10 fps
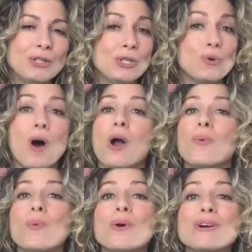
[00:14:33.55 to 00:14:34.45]
to our
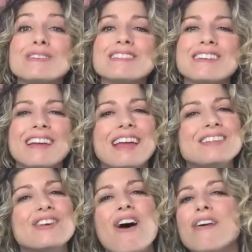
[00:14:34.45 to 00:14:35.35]
world and
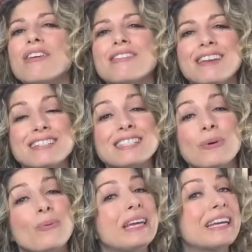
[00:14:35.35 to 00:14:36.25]
to all the things that
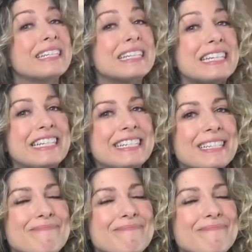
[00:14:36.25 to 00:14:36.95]
we get to eat.